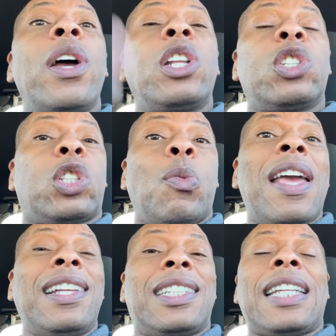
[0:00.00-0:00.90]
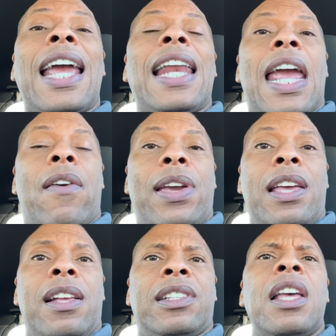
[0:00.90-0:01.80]
in the swing state
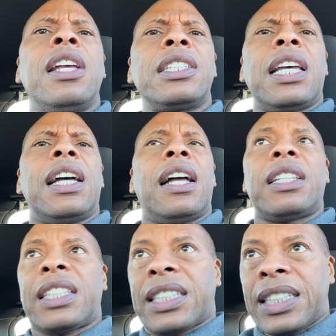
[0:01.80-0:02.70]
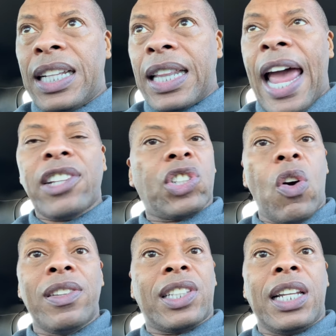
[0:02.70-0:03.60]
areas to latch
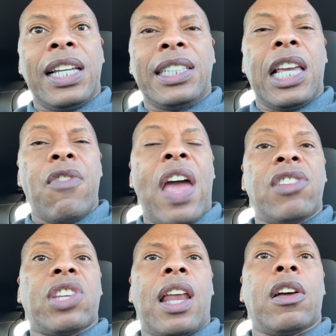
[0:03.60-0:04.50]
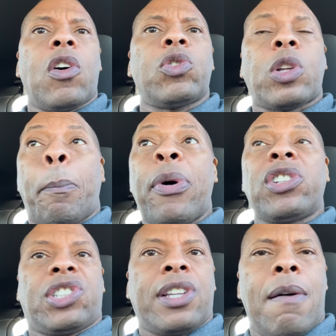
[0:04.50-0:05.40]
on to these evangelicals to
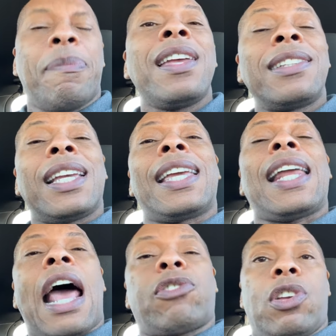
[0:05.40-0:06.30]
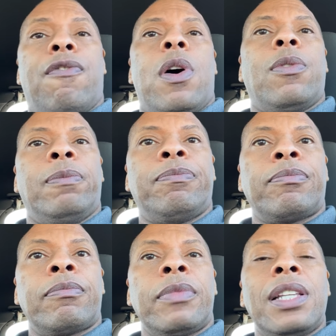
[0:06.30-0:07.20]
push them to get out the vote.
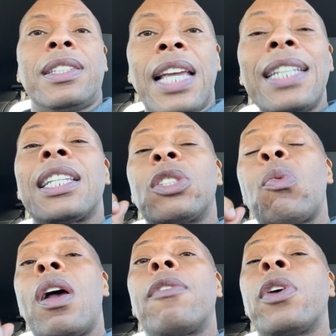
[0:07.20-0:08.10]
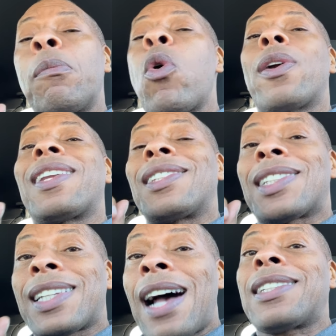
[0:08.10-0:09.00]
This is one of the more
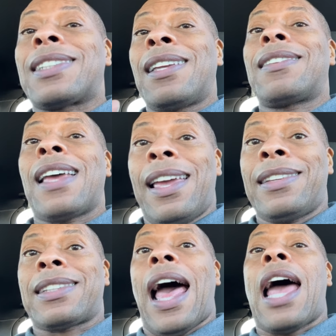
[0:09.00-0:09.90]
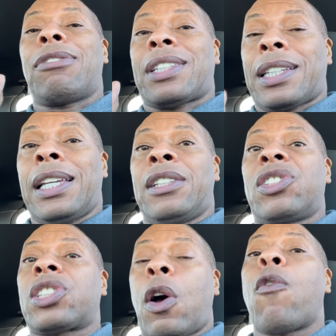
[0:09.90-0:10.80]
disgusting things I've seen
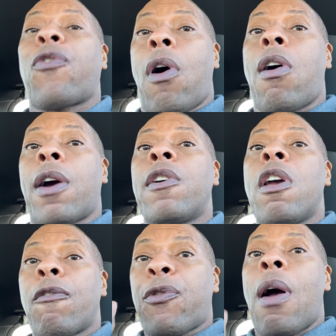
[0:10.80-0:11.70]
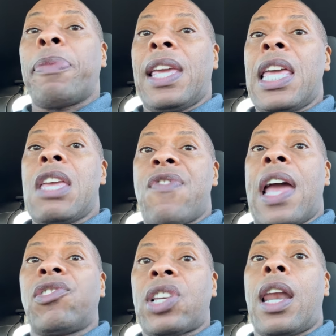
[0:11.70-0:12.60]
so far from the
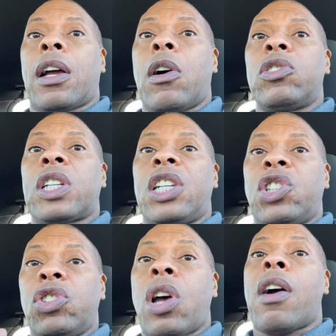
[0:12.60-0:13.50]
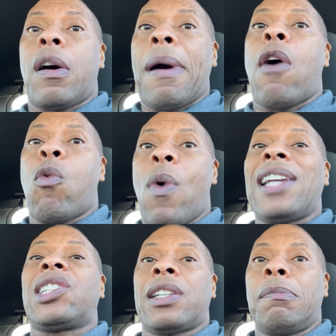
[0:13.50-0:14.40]
evangelicals, because you talk about
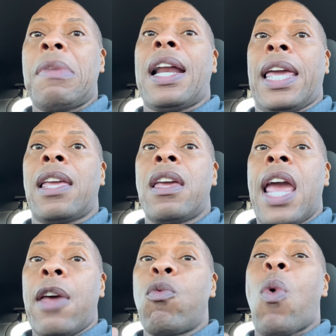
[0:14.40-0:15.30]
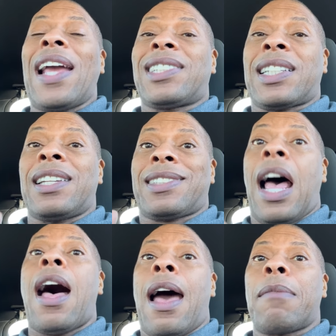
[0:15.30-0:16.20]
wasting money and wasting
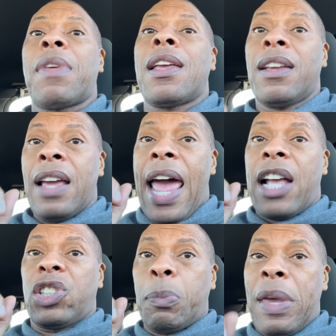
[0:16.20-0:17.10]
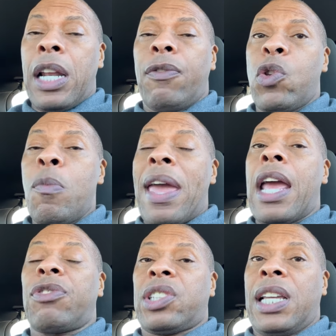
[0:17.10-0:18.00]
time. As many of you may
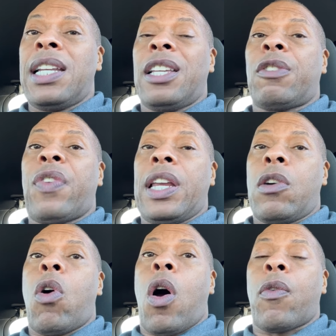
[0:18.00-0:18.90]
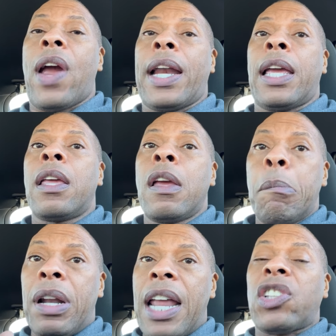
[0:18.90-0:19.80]
have seen this video already,
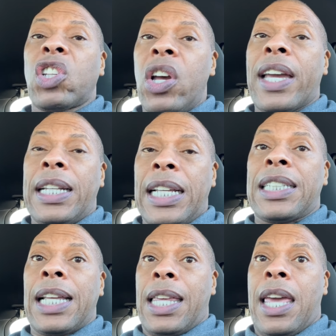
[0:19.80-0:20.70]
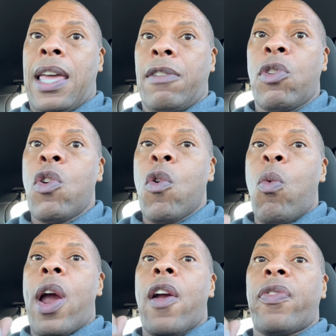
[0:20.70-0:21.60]
but let's look at this again,
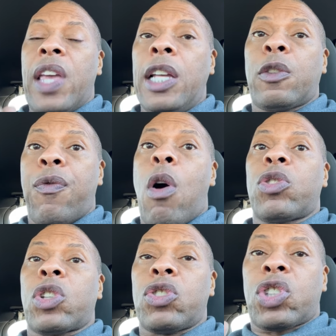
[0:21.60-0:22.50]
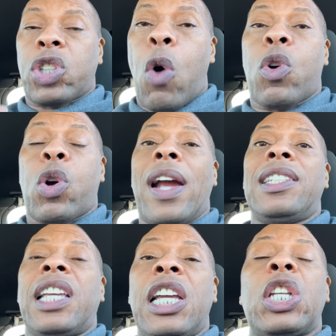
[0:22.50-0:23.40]
where these folks are so
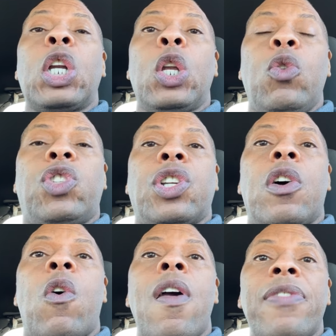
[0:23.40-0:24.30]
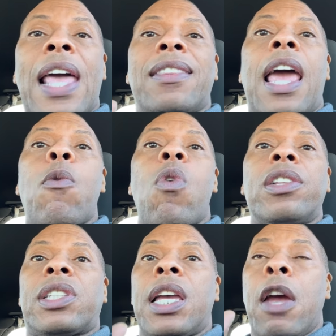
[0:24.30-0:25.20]
crazy and delusional that they
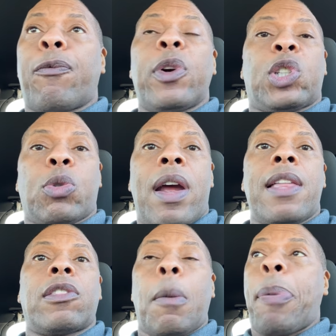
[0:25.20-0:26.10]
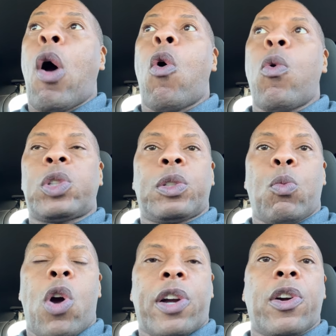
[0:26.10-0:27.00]
want to infiltrate the poll
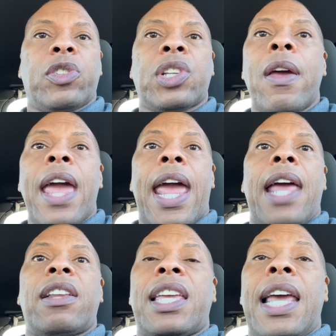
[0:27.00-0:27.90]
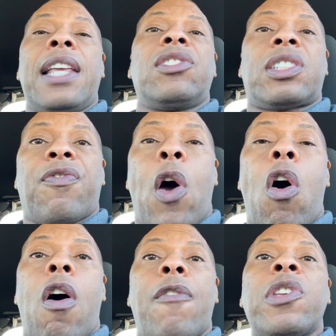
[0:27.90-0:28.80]
workers and get
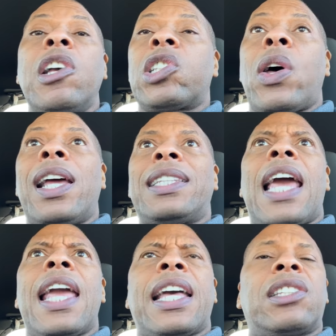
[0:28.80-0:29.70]
involved so that they can